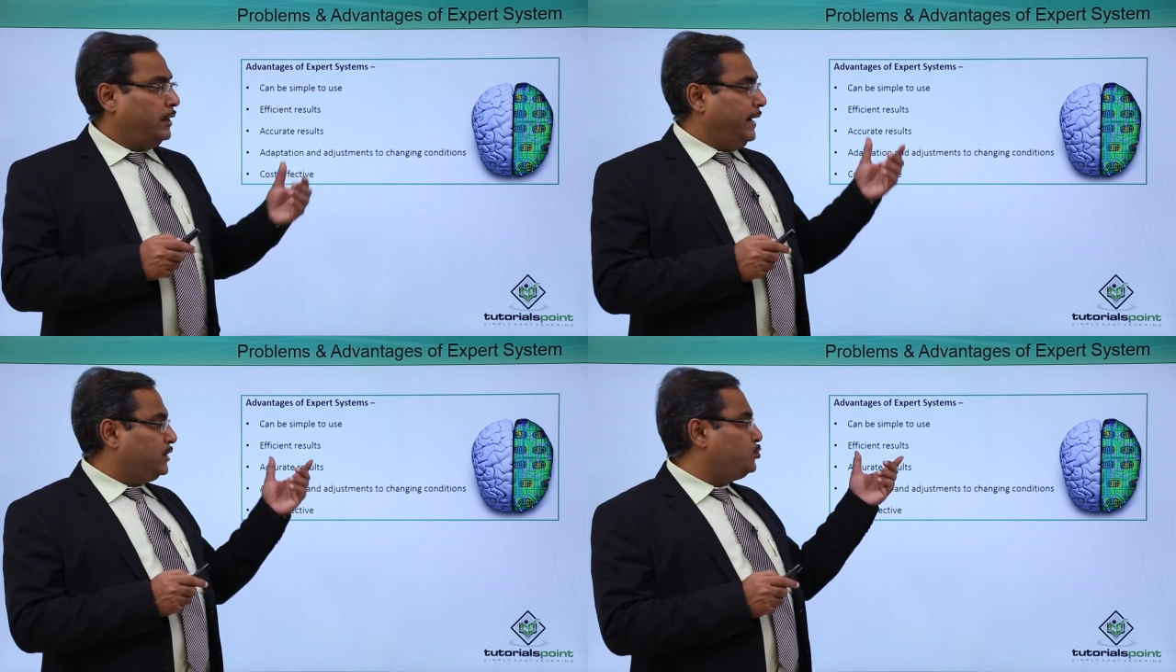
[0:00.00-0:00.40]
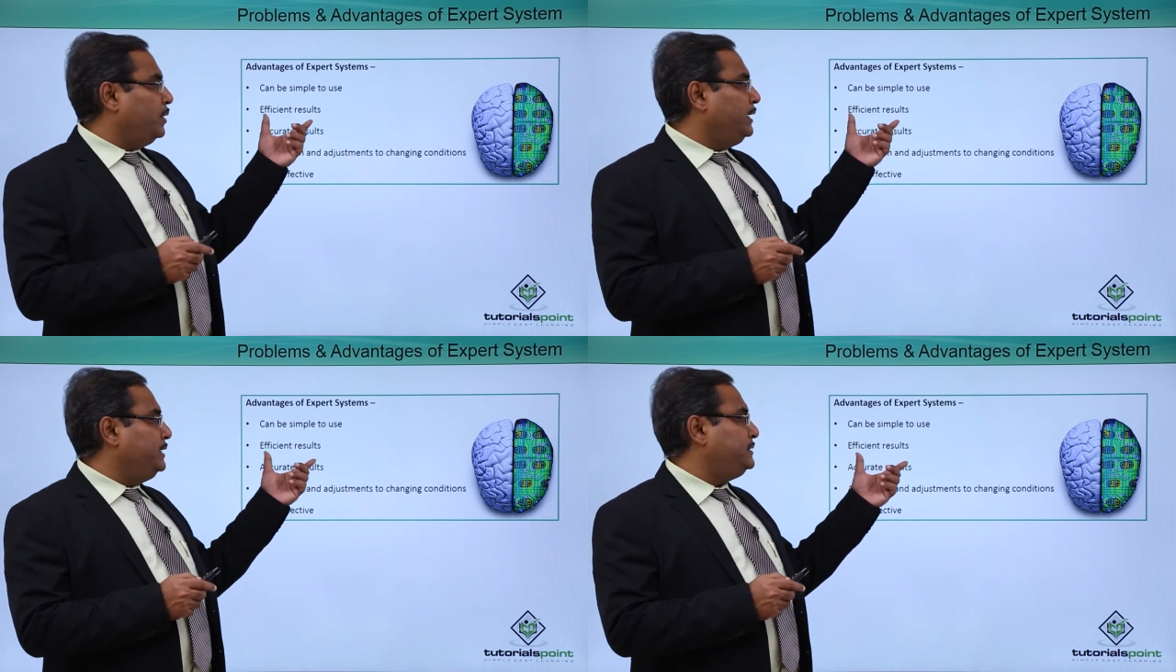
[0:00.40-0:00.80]
Next
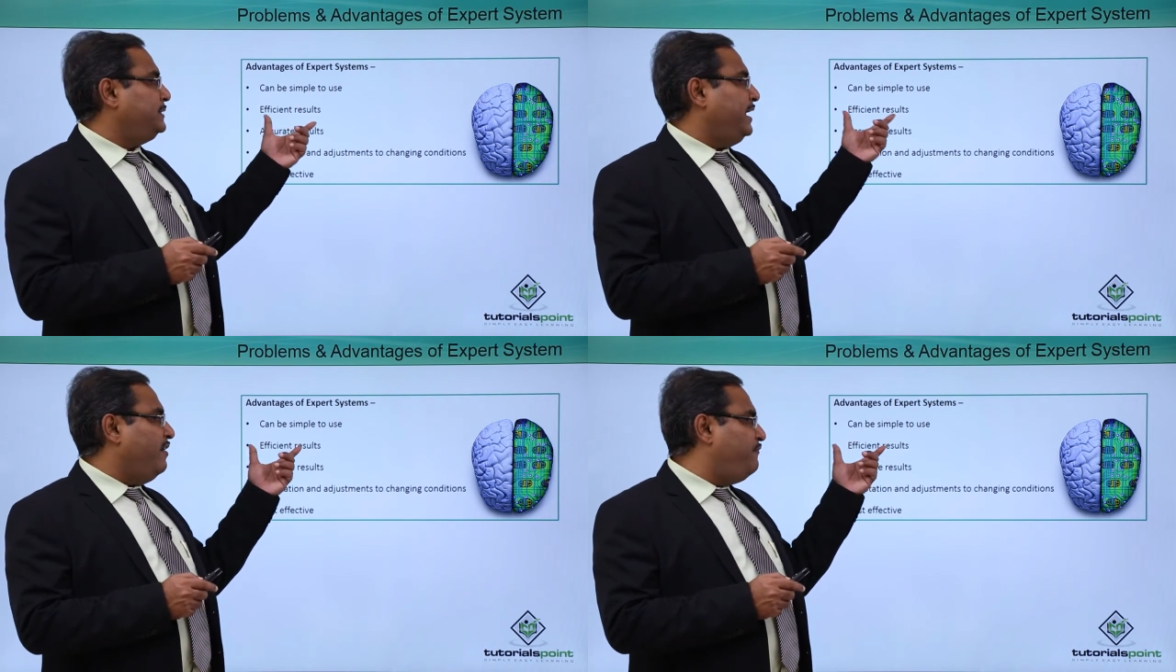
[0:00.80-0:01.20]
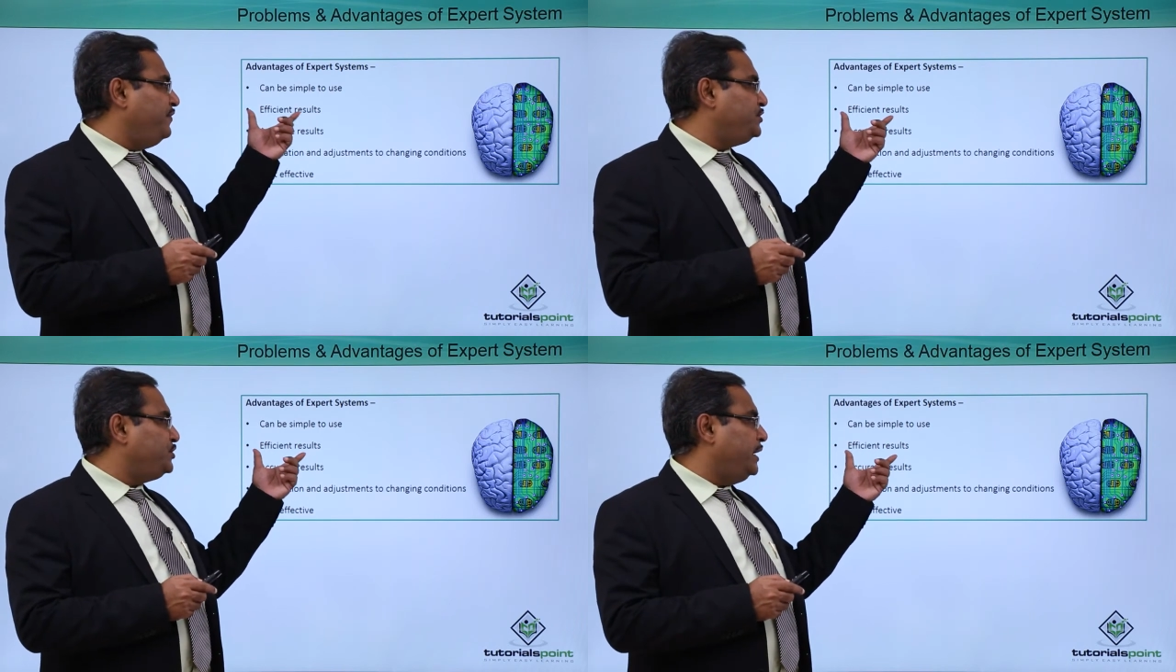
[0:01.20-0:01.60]
one is
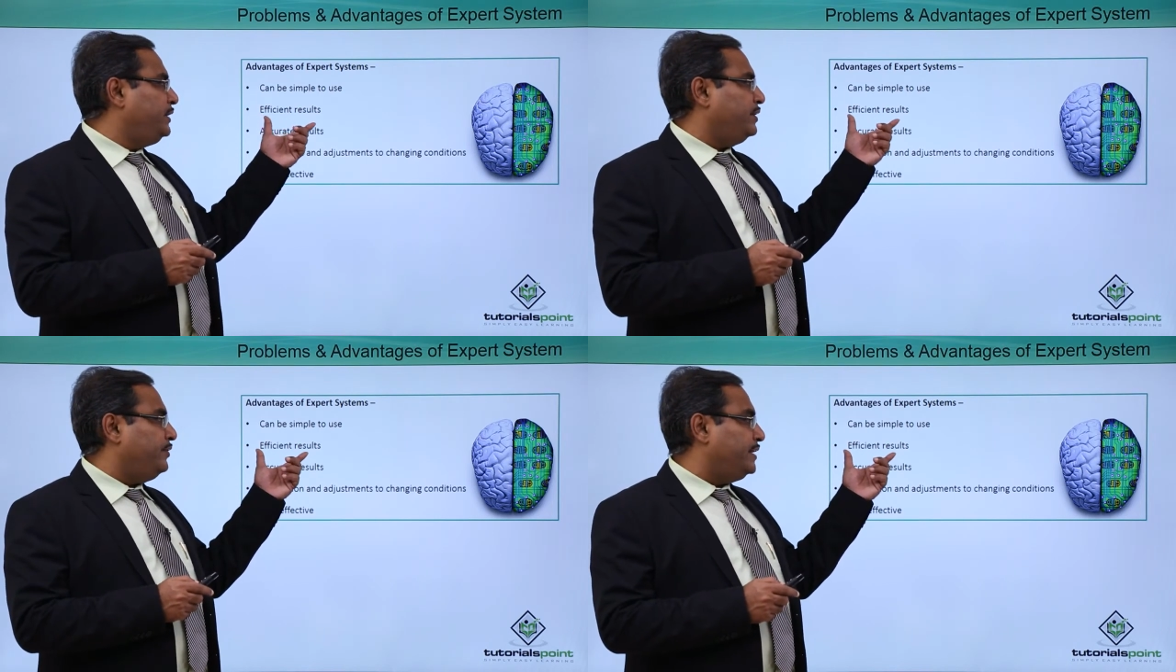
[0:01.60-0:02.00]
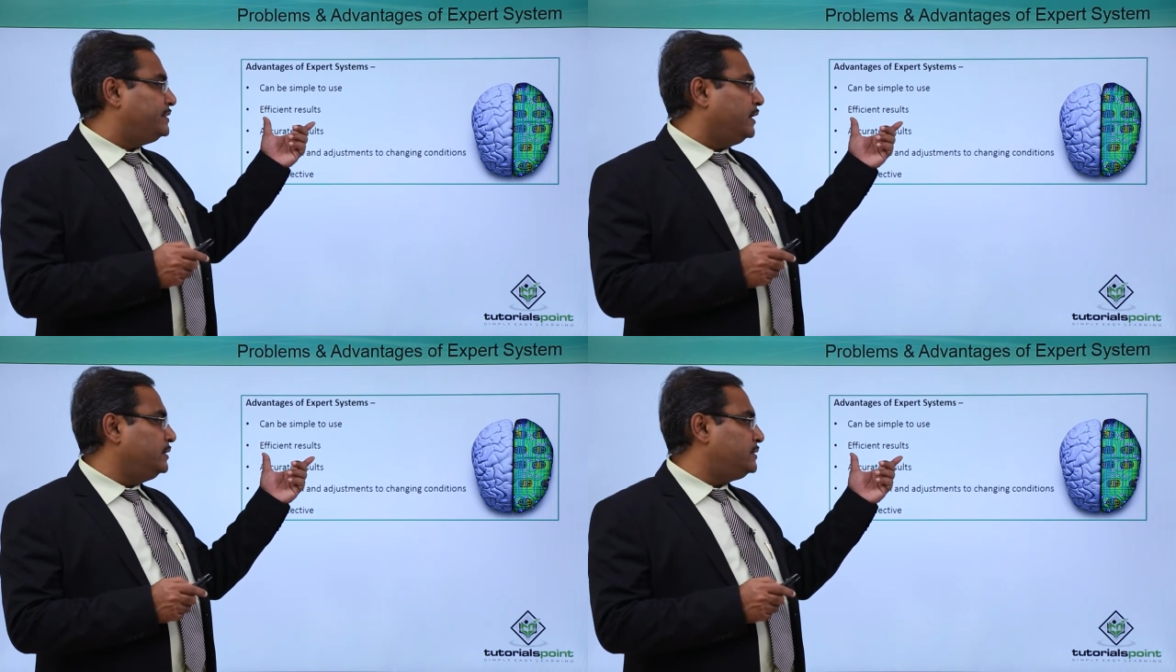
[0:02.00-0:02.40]
efficient
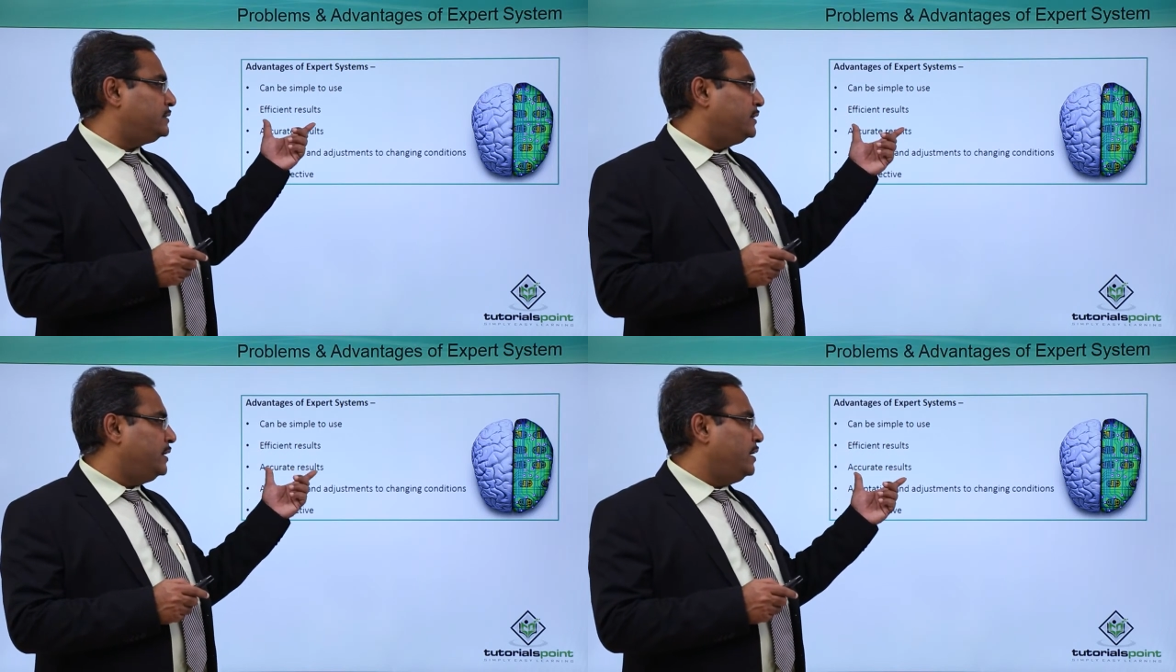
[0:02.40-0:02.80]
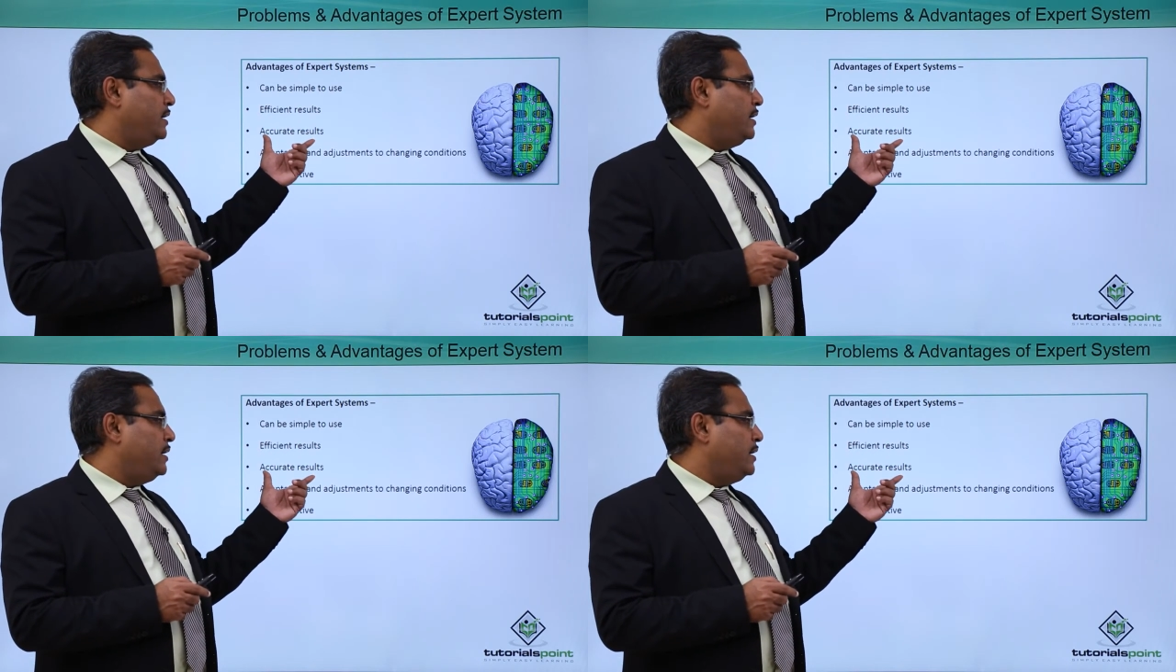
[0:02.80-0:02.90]
results,